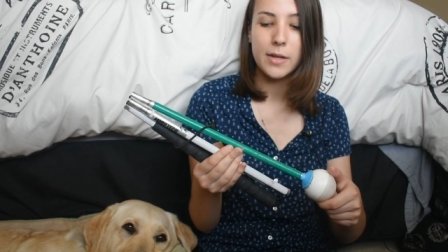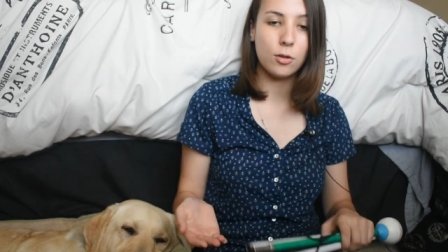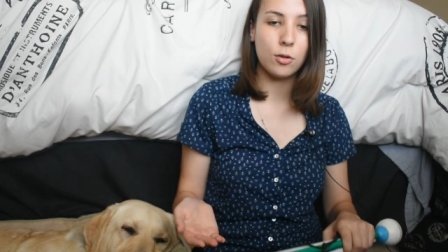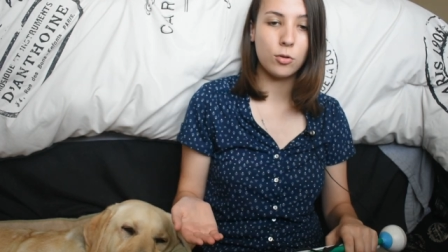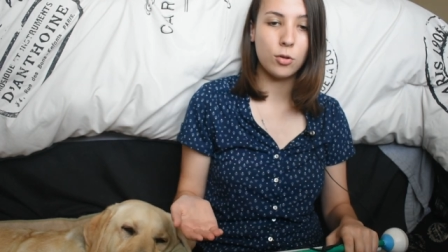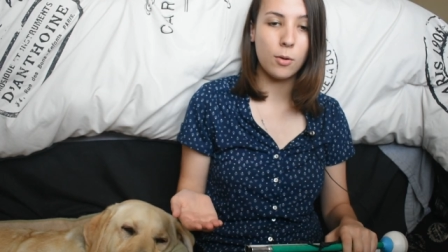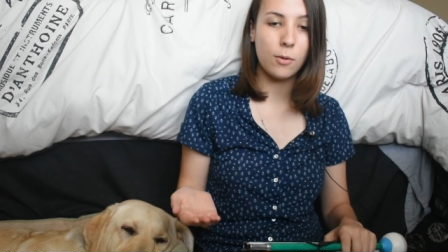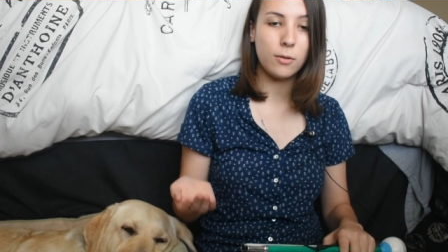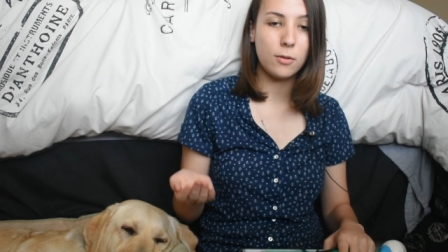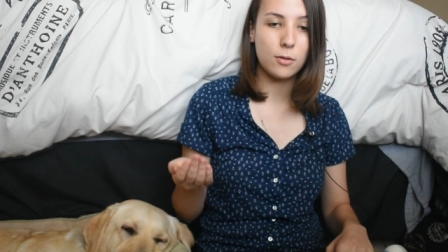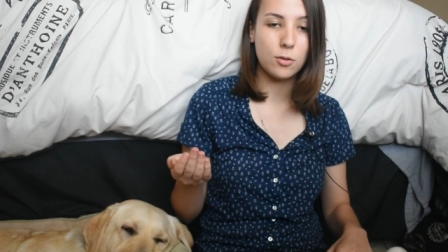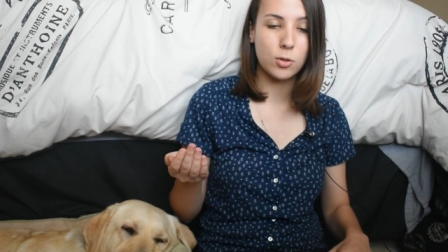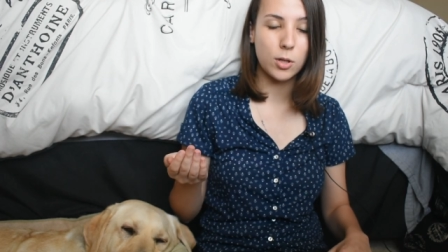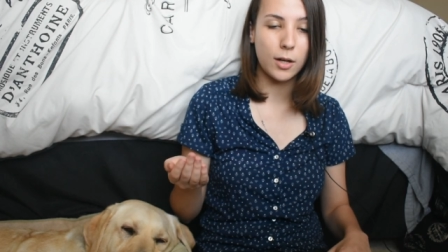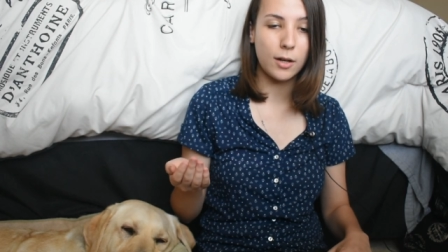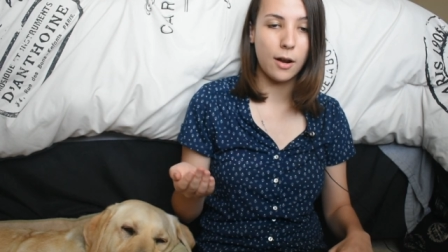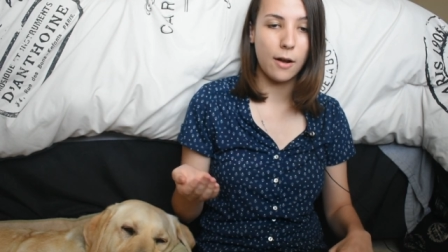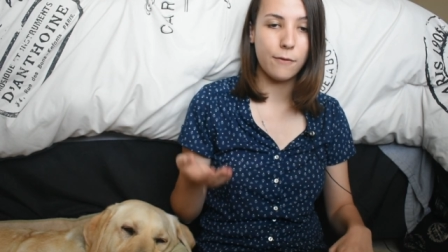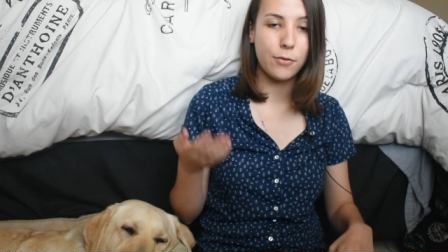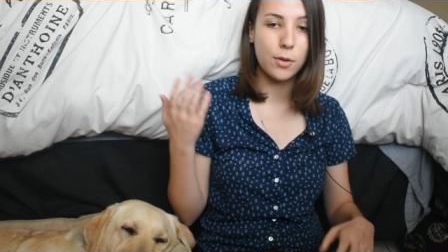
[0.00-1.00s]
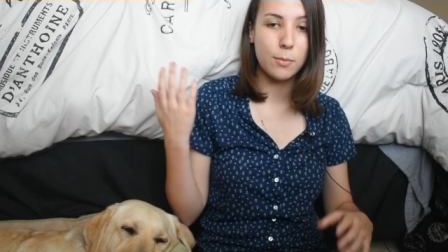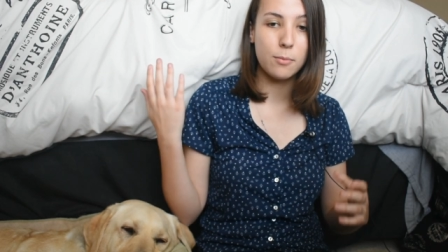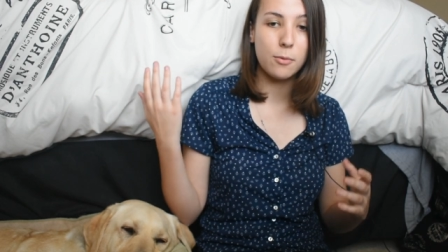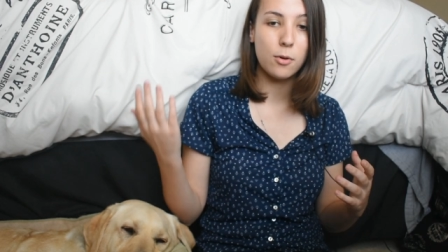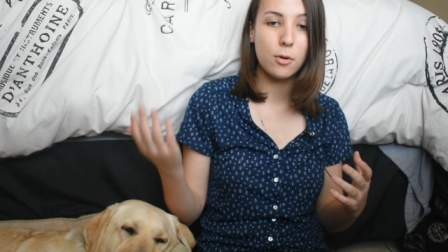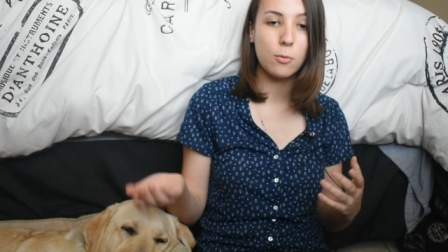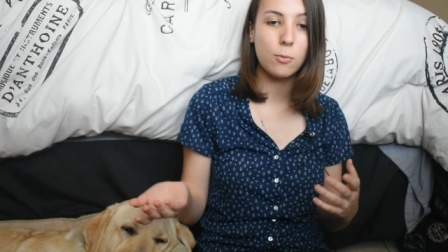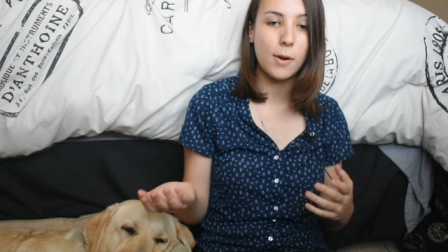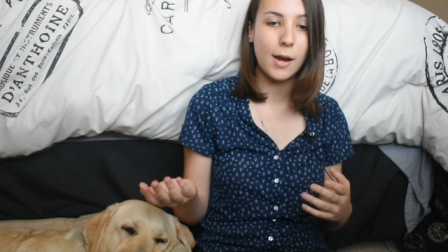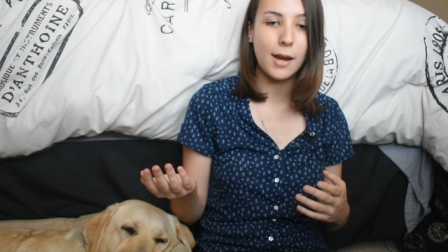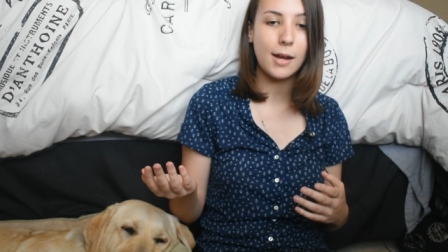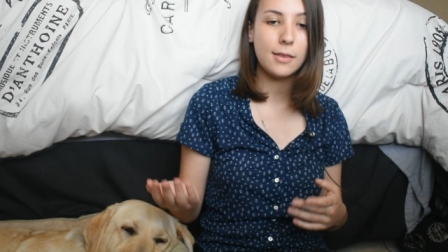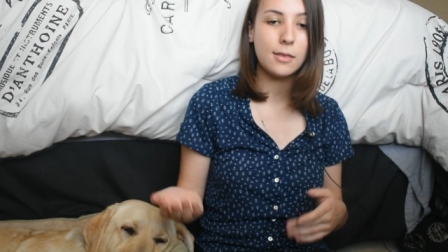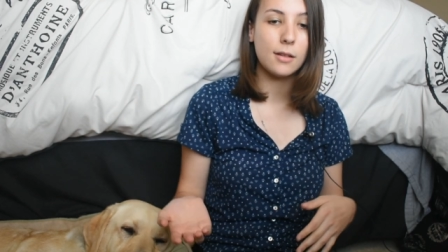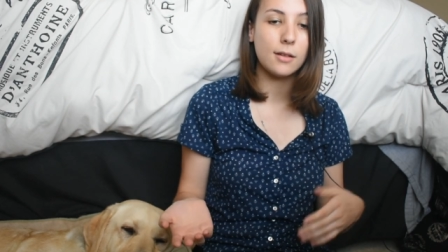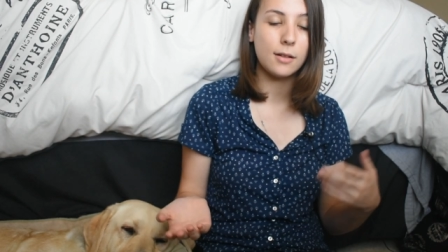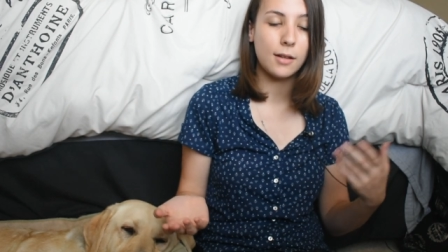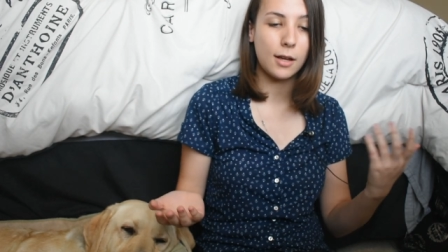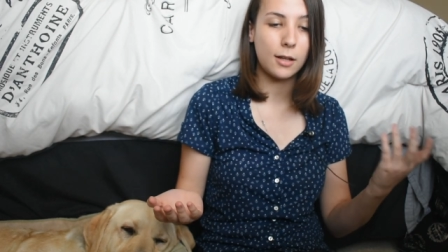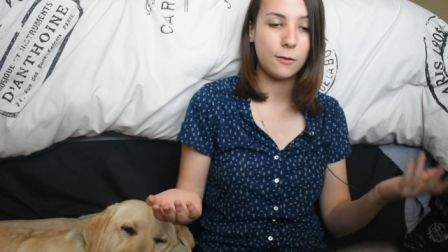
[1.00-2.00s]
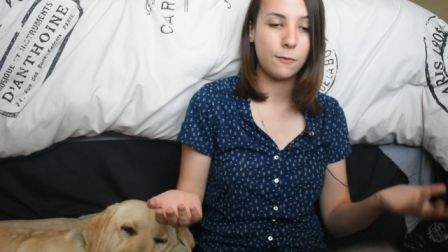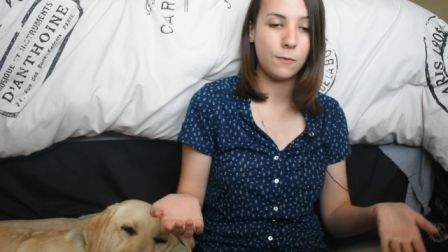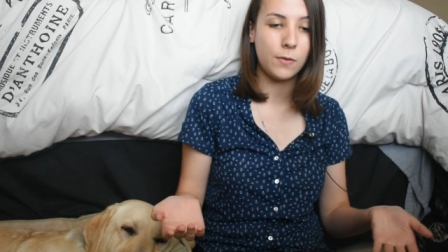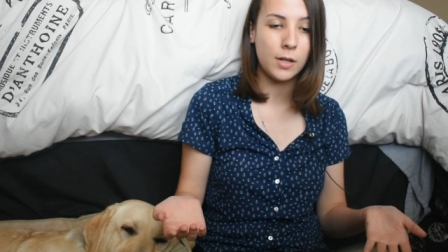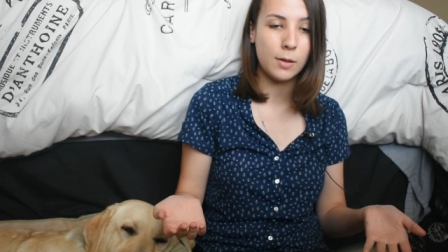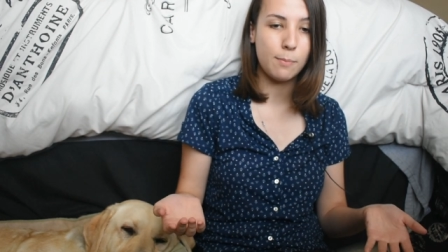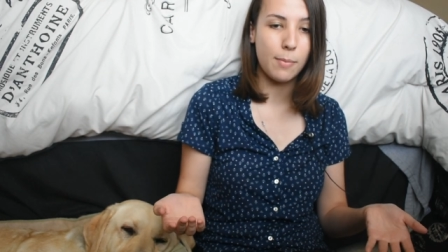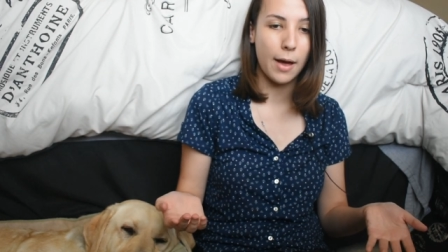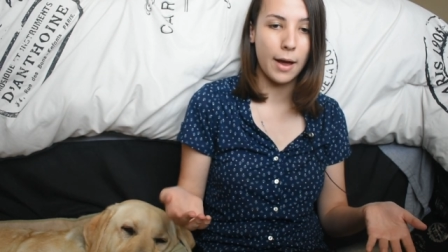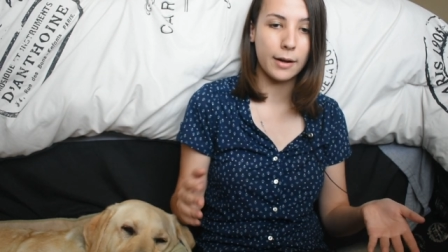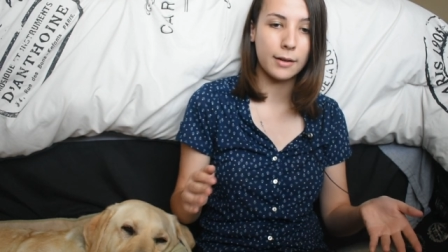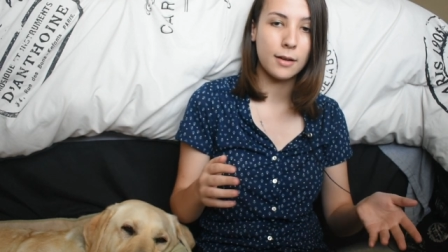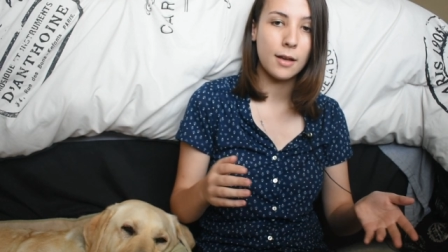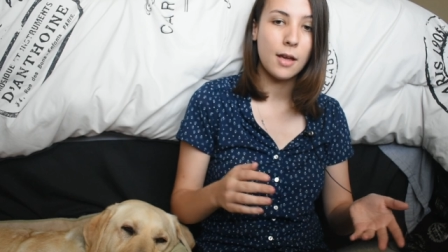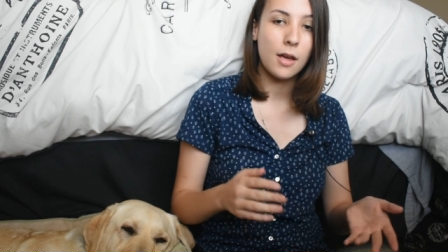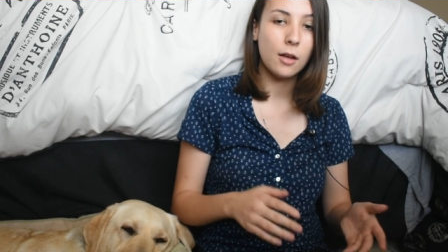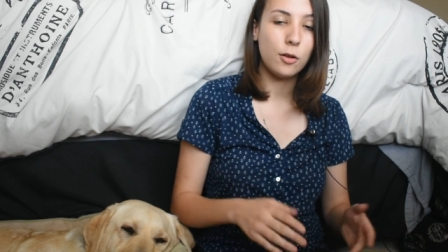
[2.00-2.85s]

There's always a trade-off. The more weight, the less feedback.